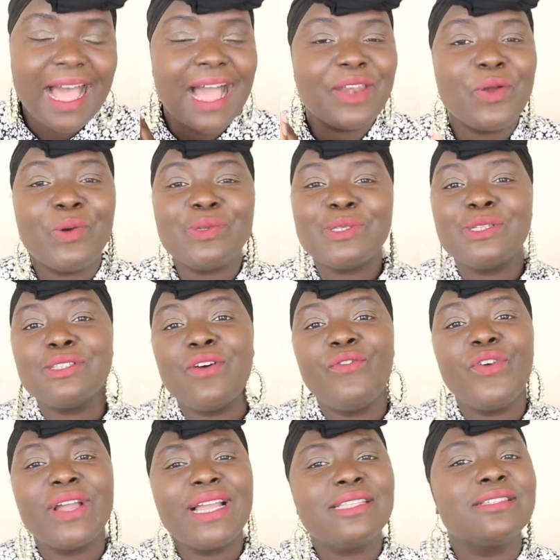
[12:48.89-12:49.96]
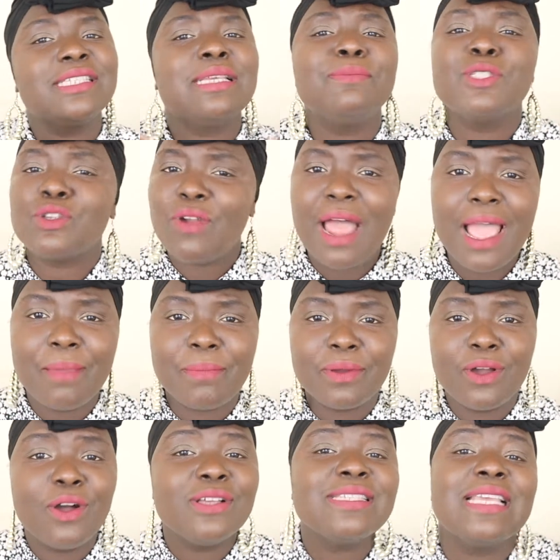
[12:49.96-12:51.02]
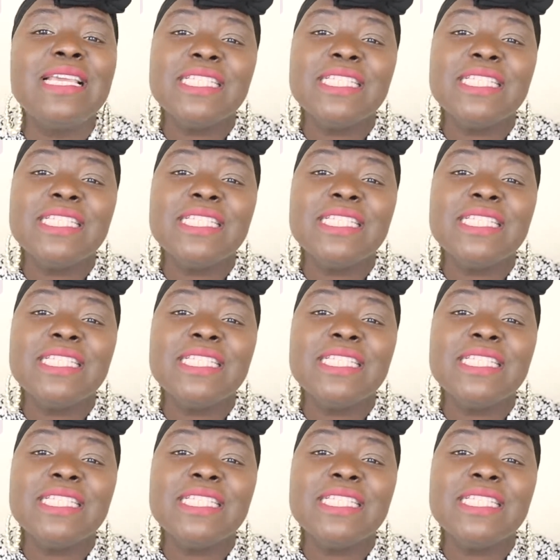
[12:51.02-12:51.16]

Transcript: And also don't forget to subscribe because